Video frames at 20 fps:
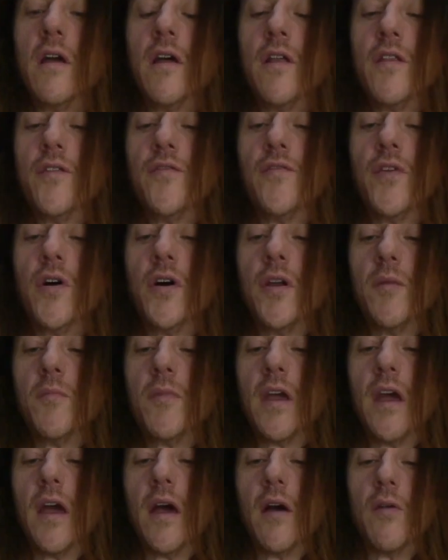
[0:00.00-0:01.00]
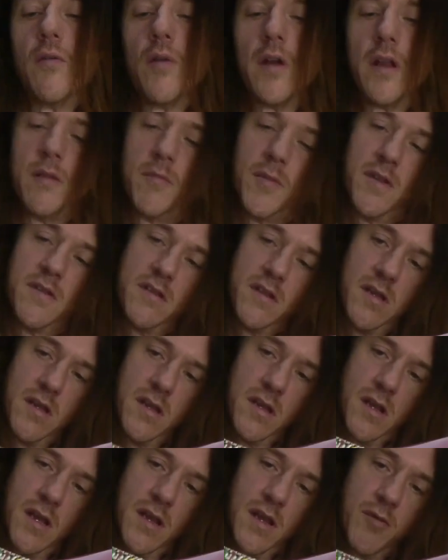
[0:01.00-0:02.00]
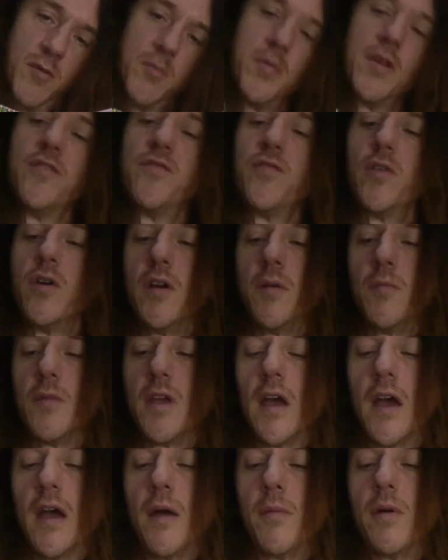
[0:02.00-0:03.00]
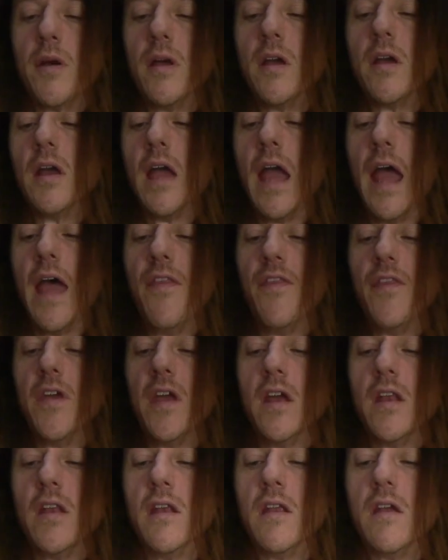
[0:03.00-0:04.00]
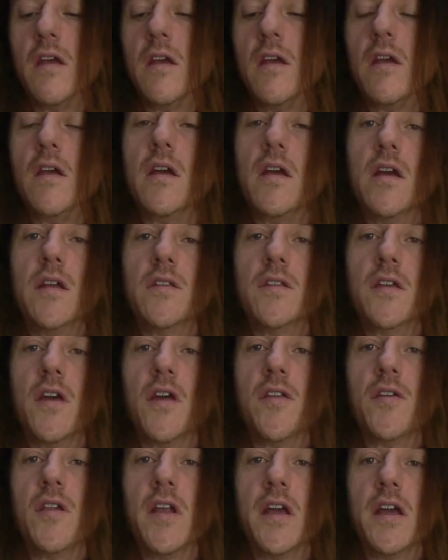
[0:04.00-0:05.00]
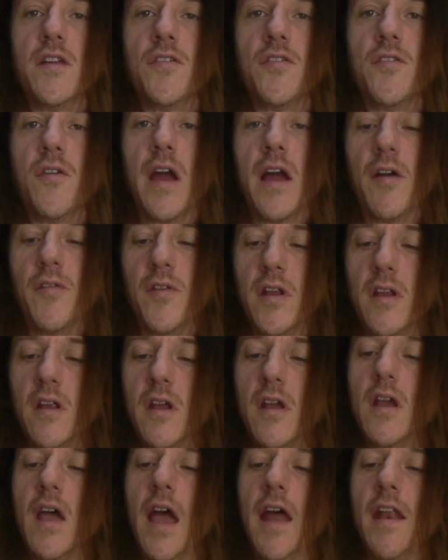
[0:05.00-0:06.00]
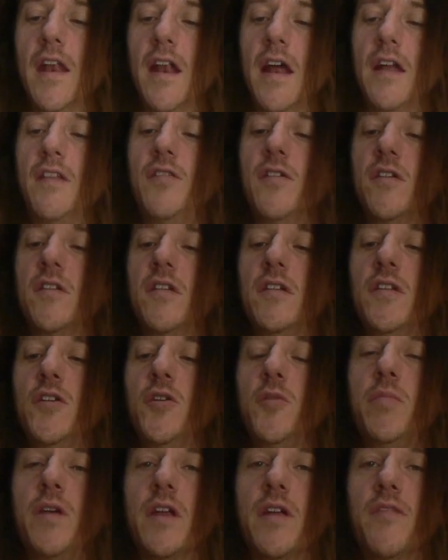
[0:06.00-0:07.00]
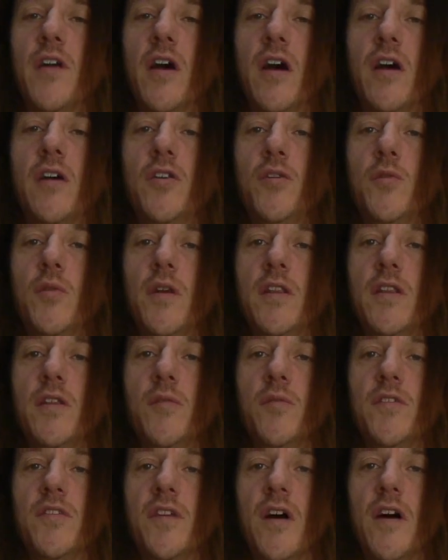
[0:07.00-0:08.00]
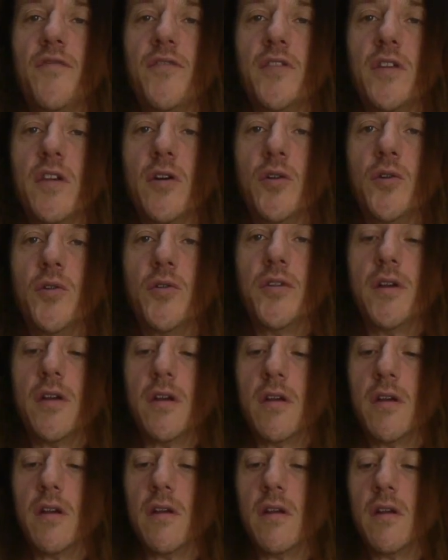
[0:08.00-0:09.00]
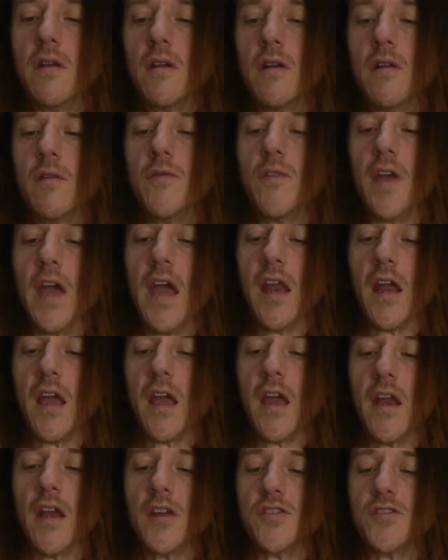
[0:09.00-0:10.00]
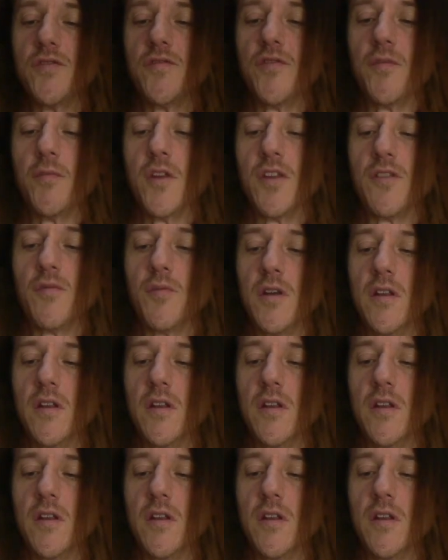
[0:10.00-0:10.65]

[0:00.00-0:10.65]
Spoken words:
the volume cap. Oh wait, let me see. Yeah, that would be the volume cap. And then the other leg is grounded. And then I took the little bit of conduit that was off the old they had a connection from this one to